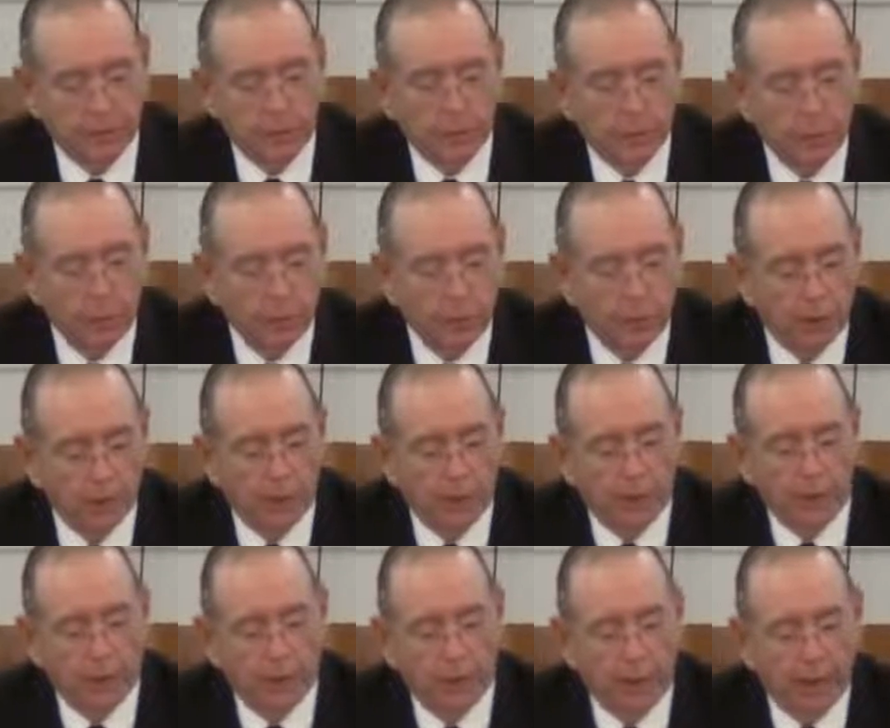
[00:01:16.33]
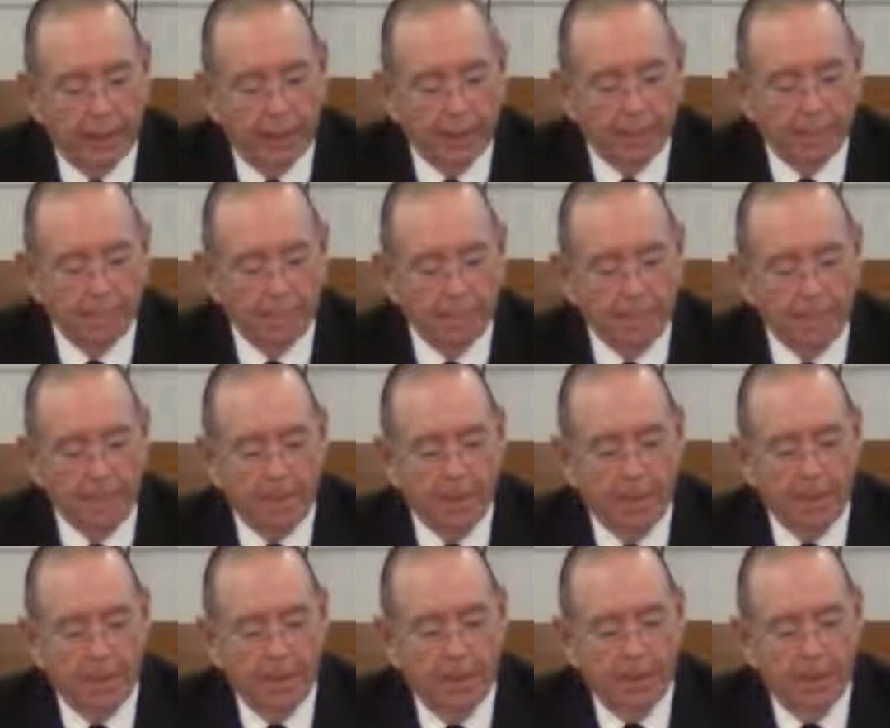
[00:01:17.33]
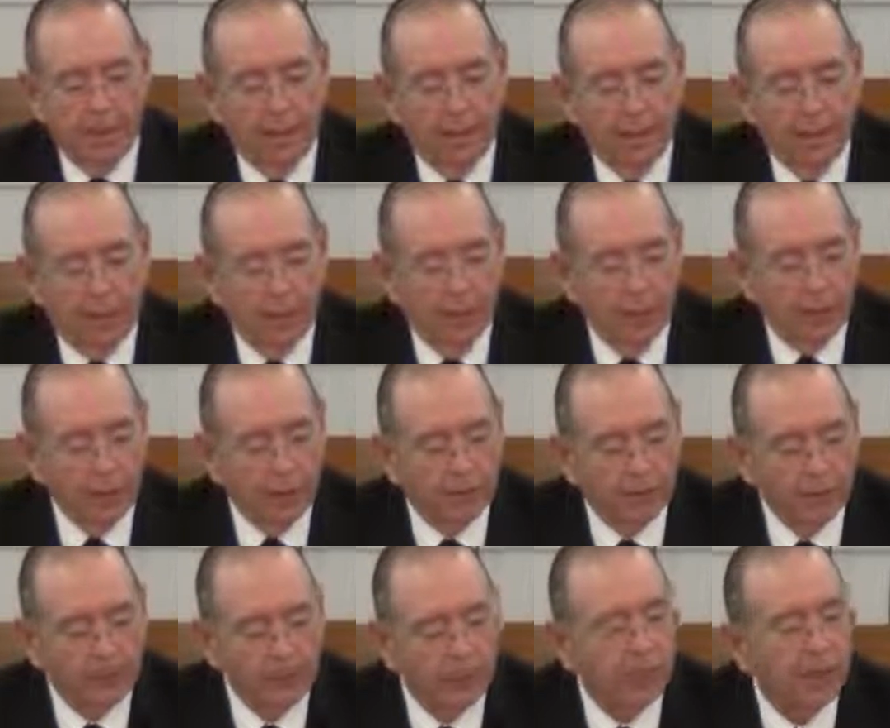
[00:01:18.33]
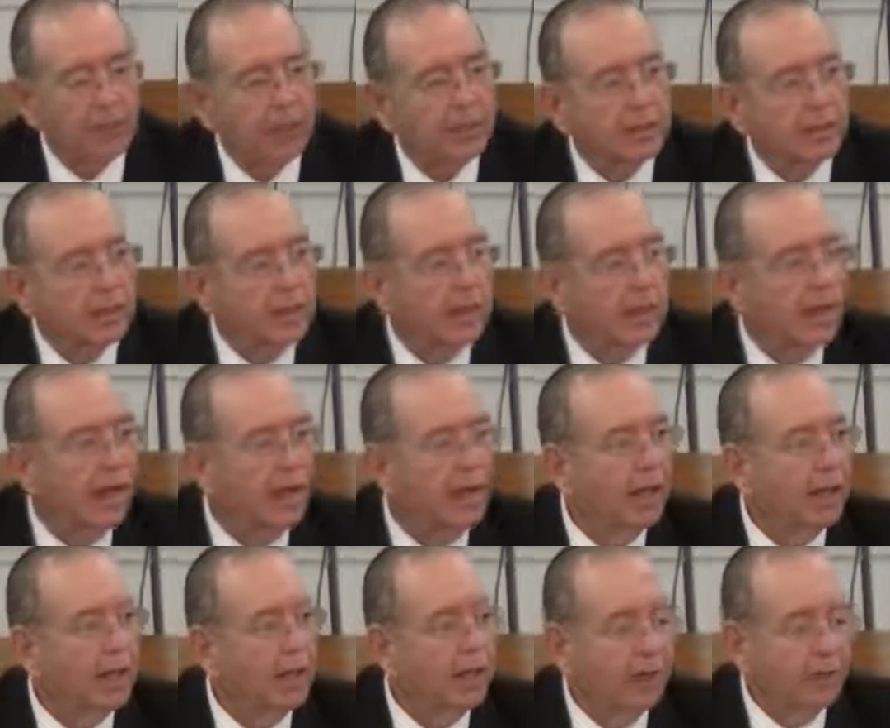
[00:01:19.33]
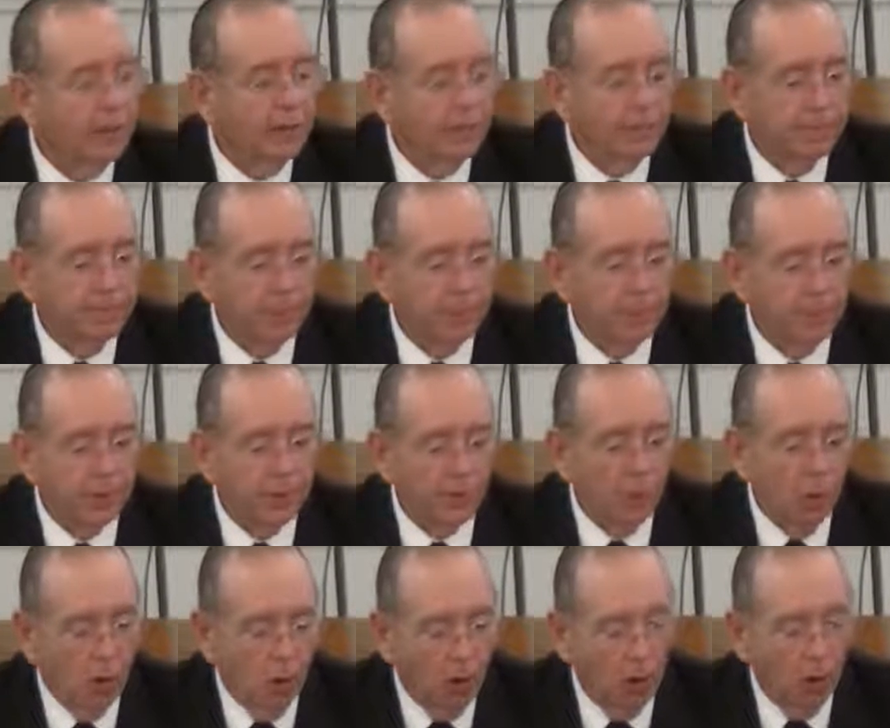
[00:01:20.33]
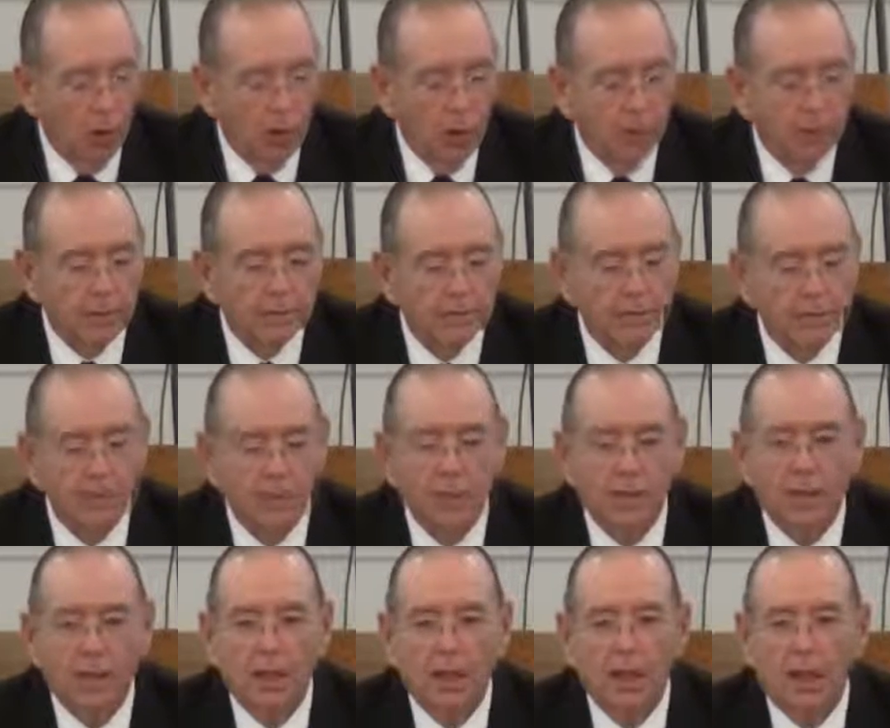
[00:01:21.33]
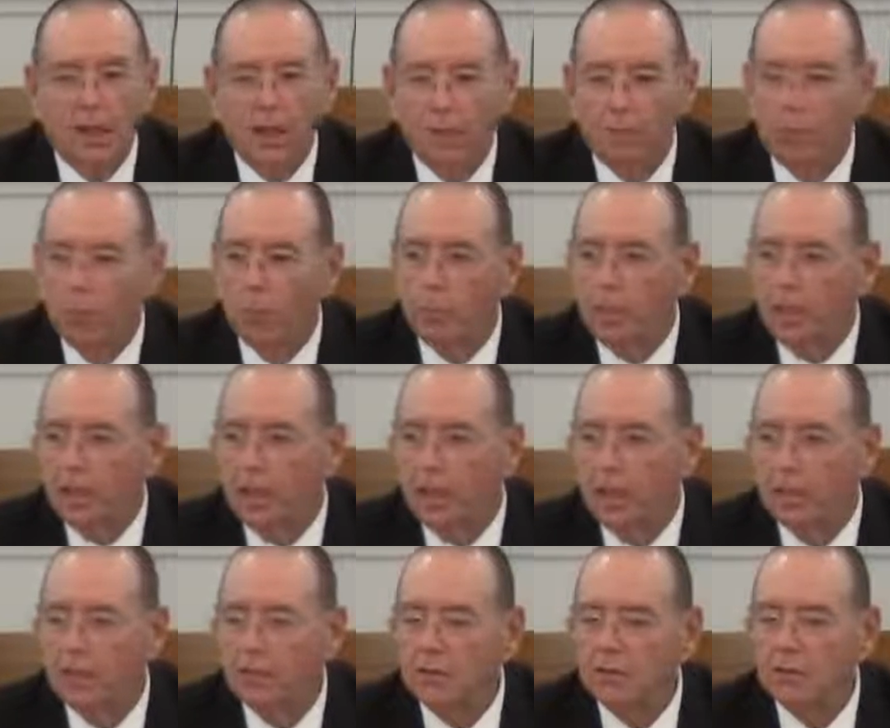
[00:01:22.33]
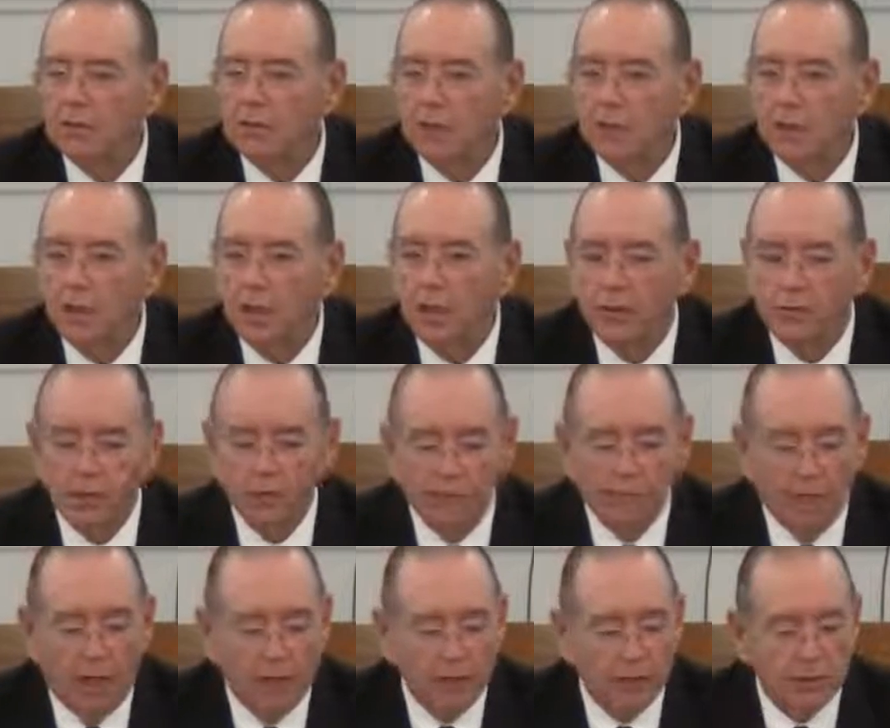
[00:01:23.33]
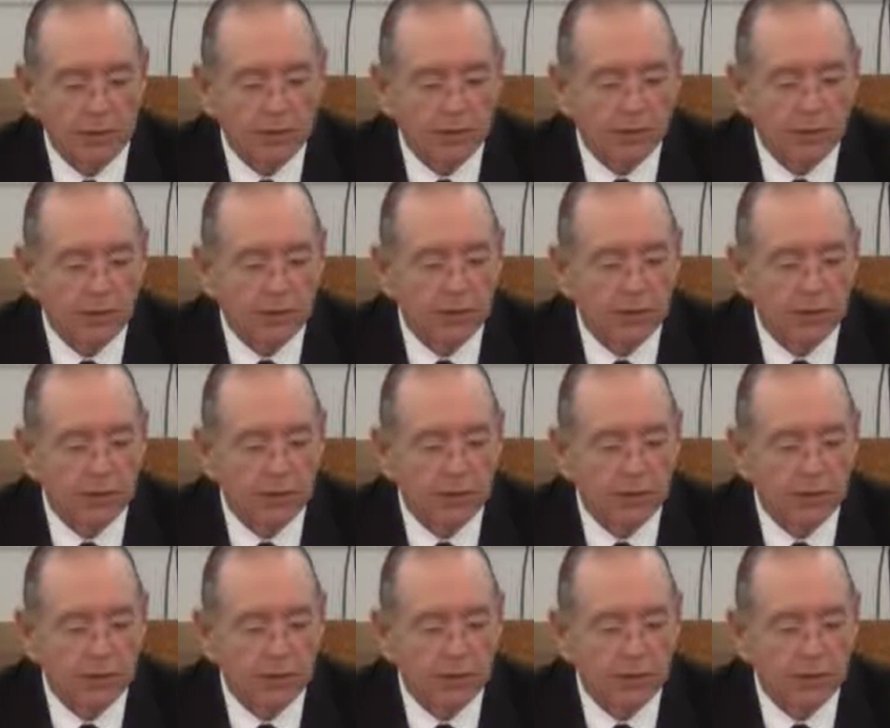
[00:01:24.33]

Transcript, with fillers: to whom ye obey, whether of sin unto death or of obedience unto righteousness.